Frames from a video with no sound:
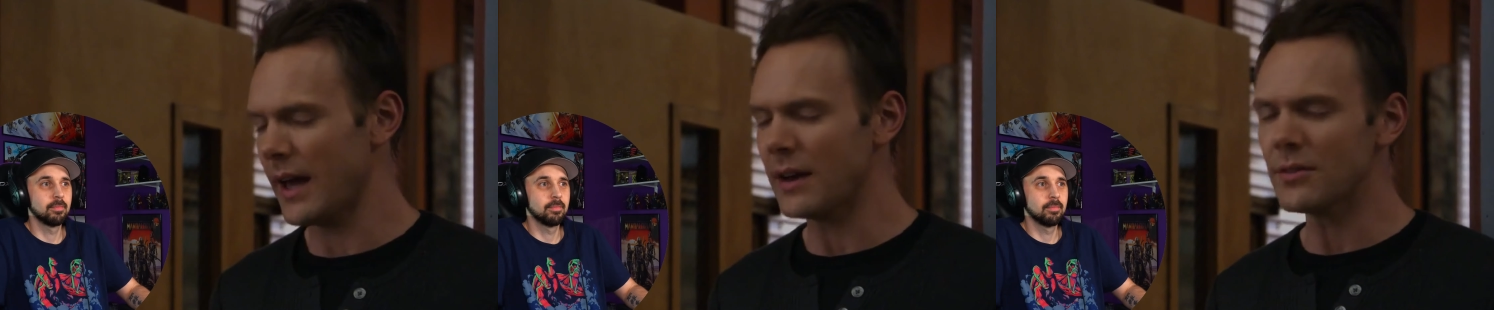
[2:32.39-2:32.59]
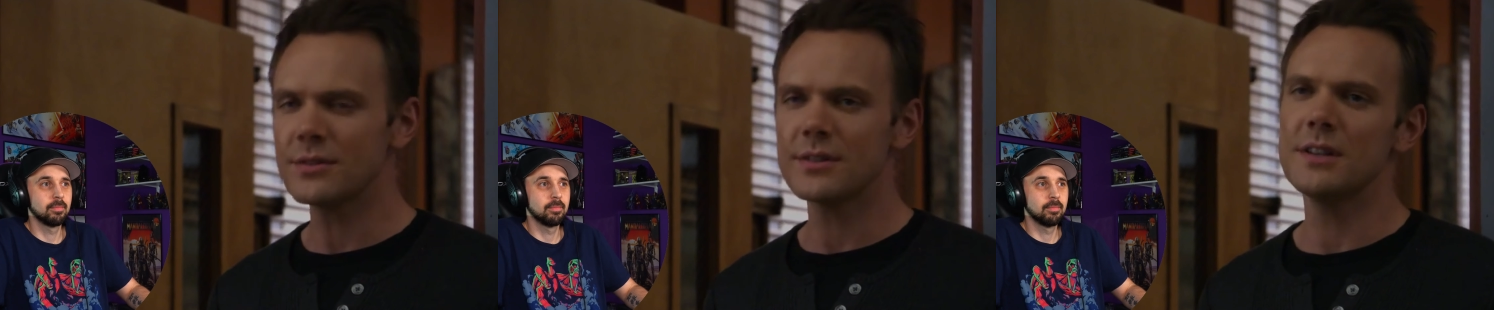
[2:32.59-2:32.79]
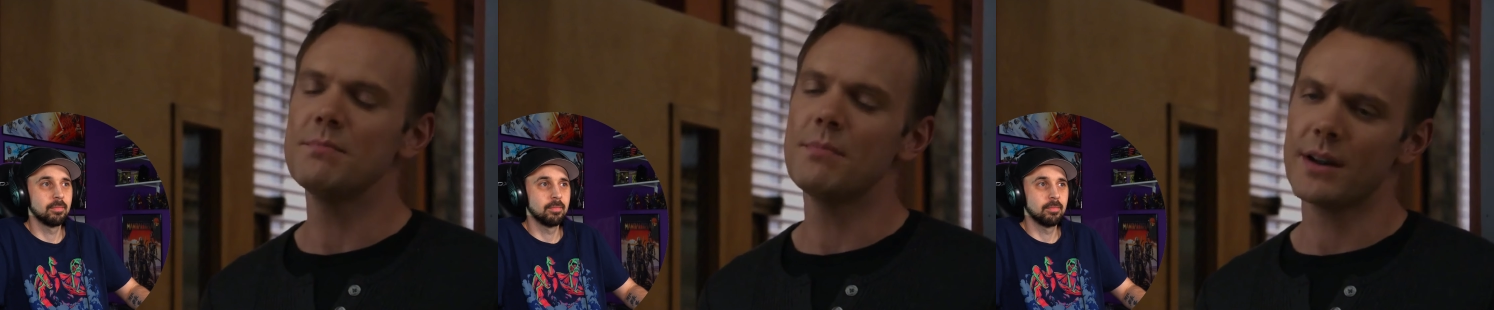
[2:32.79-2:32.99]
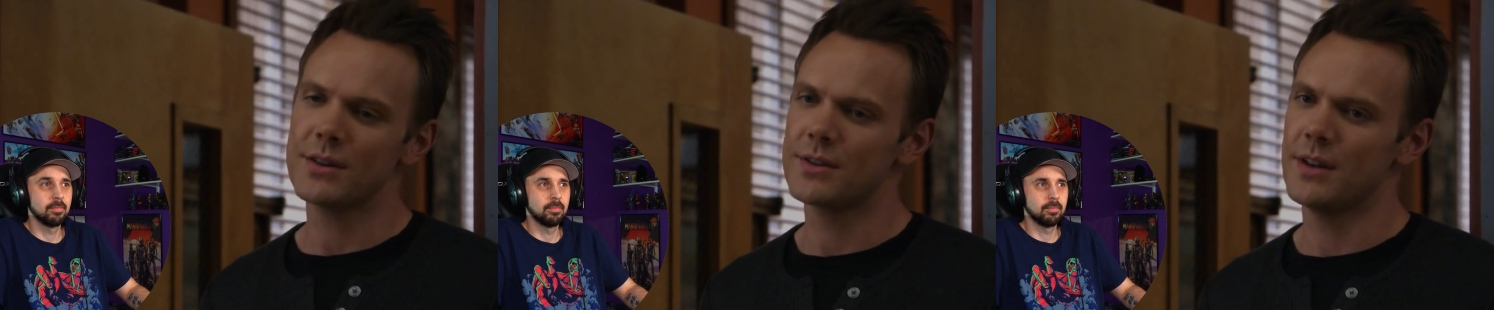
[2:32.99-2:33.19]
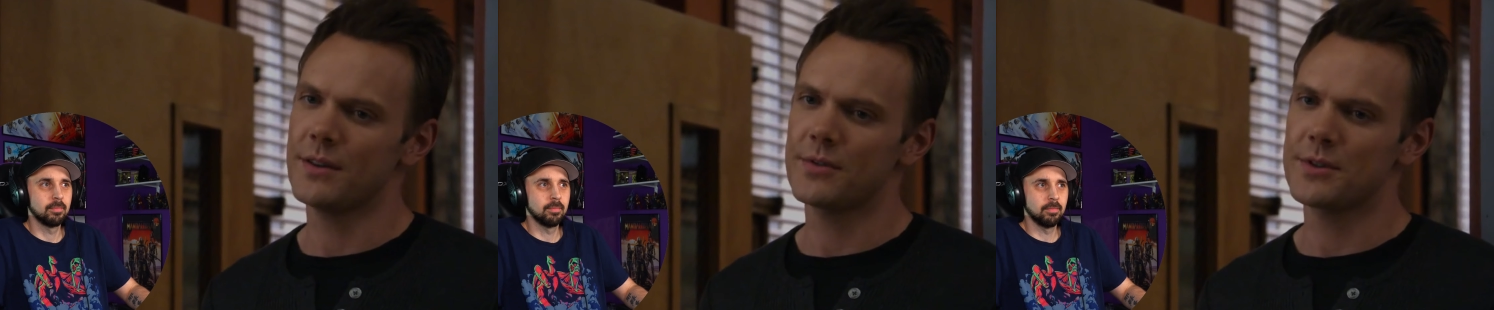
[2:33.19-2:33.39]
Speaker 1: I don't see
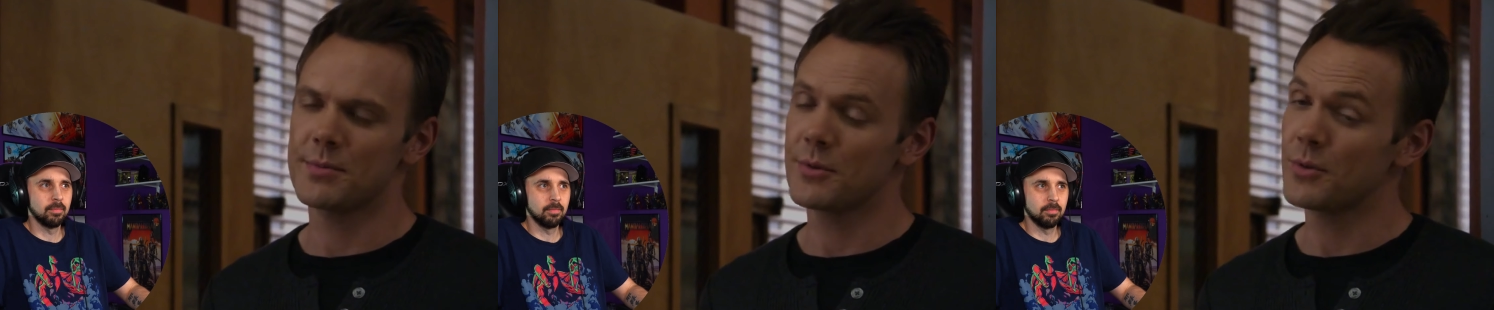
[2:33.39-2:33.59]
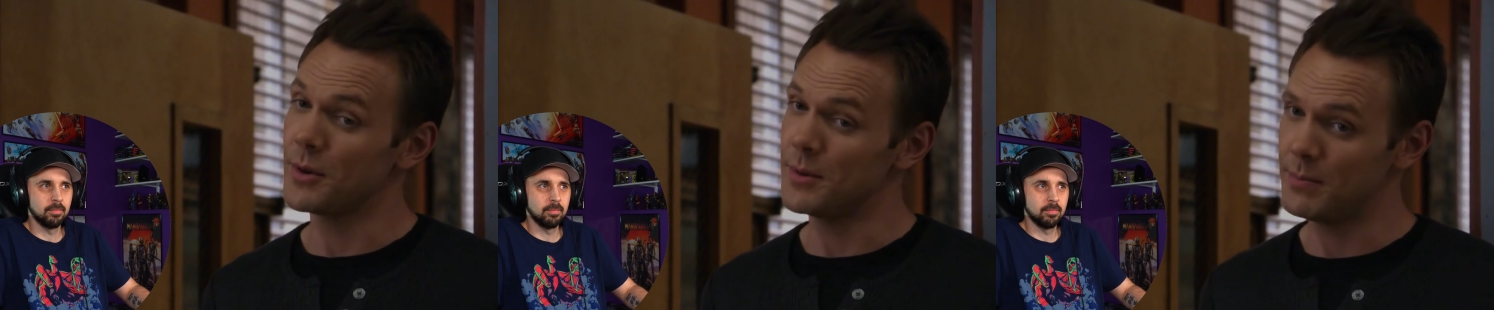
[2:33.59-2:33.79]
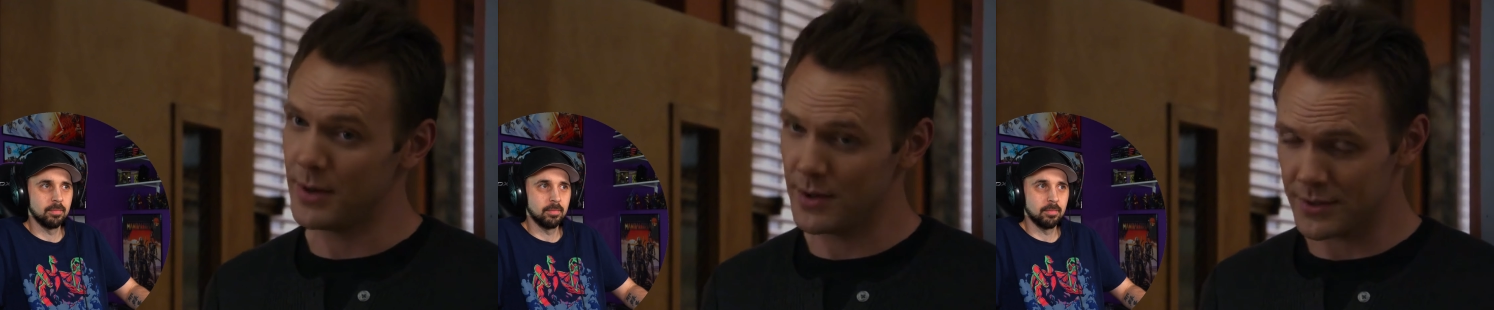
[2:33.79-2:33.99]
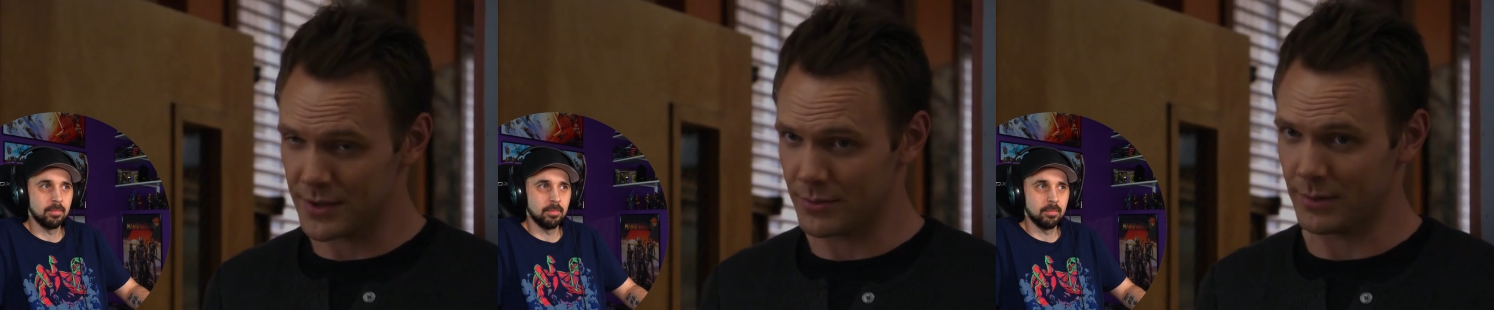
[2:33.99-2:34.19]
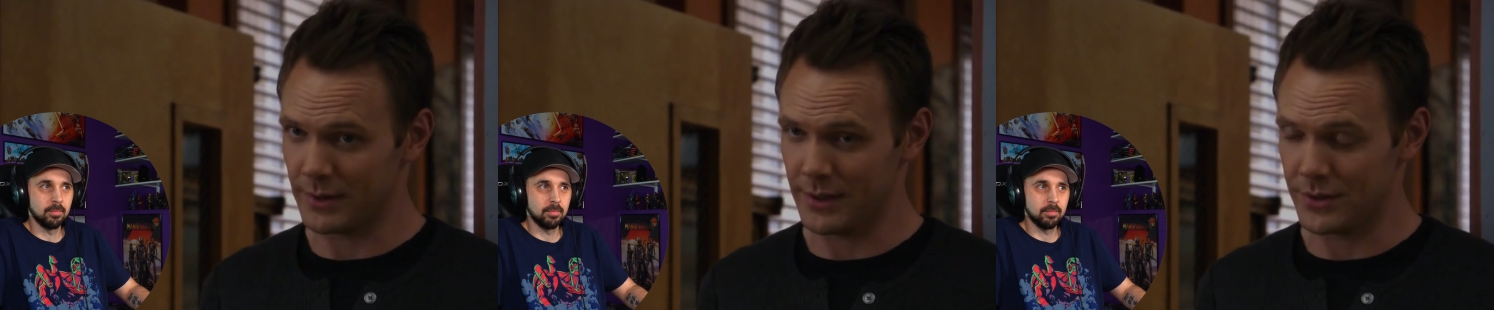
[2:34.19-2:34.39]
much difference between
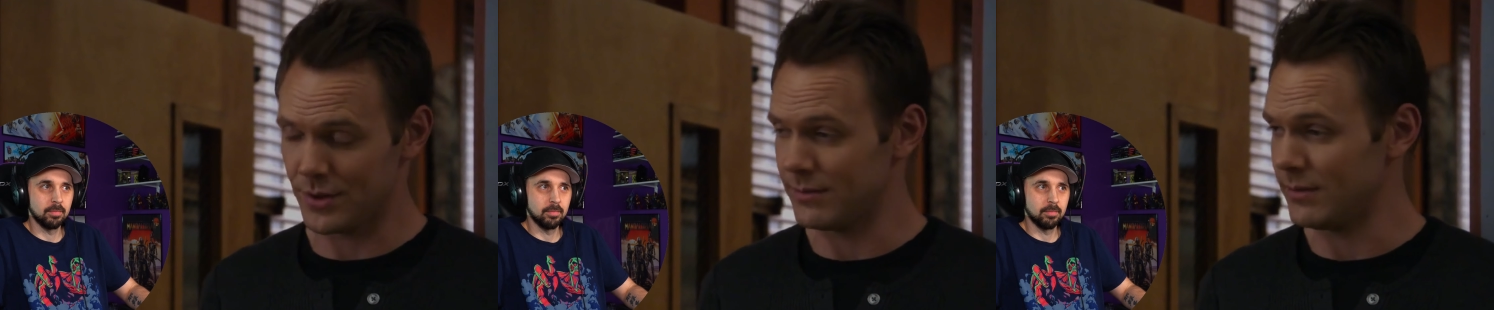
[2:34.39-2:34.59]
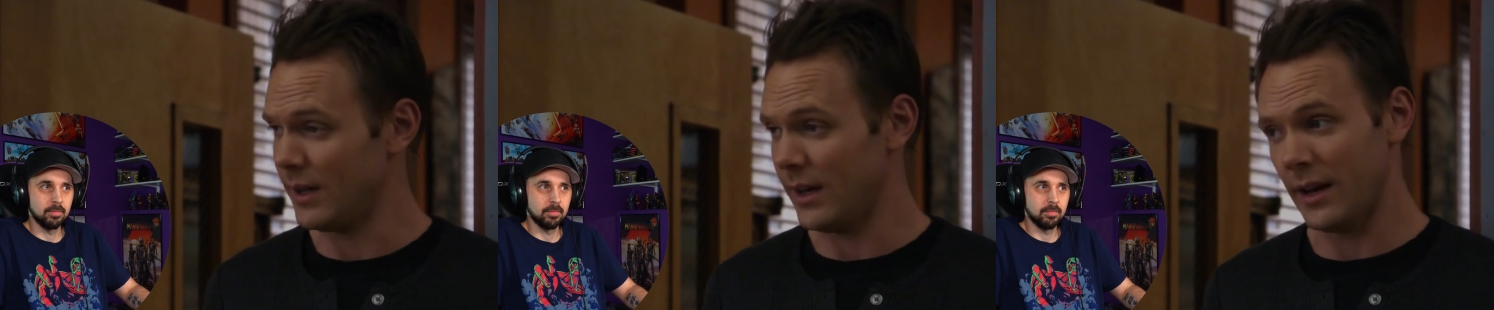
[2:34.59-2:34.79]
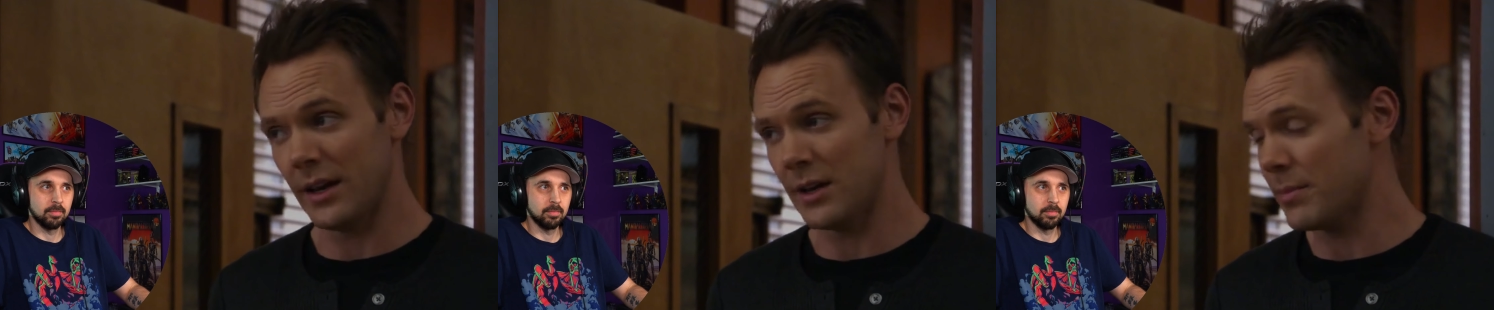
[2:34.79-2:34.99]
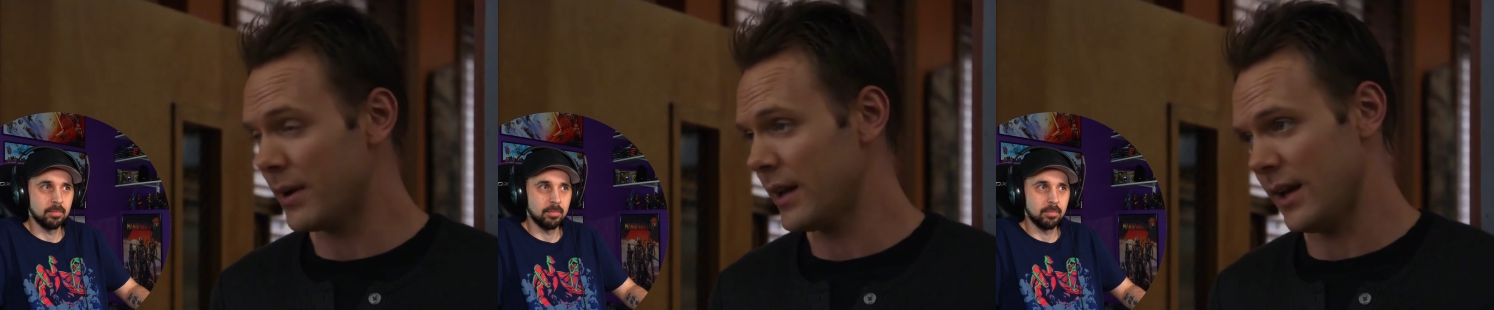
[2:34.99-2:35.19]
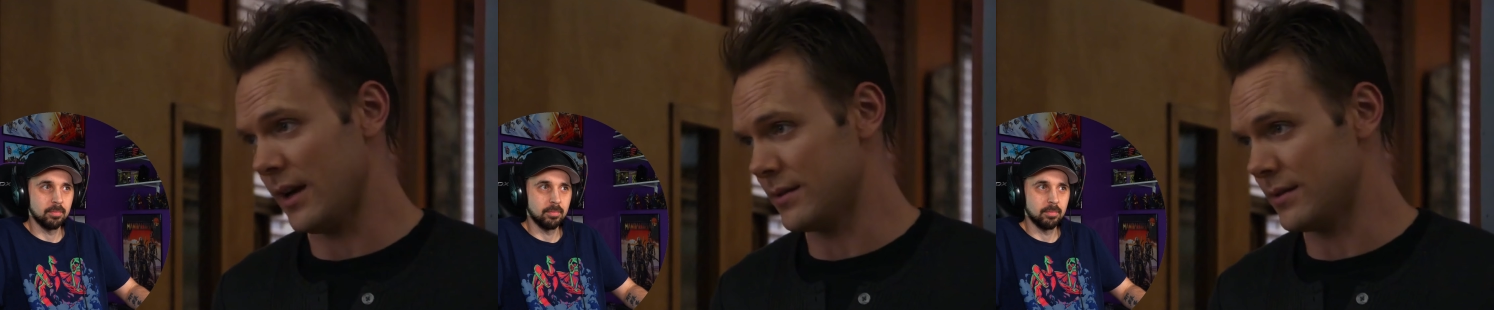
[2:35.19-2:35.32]
Pierce's religion and anybody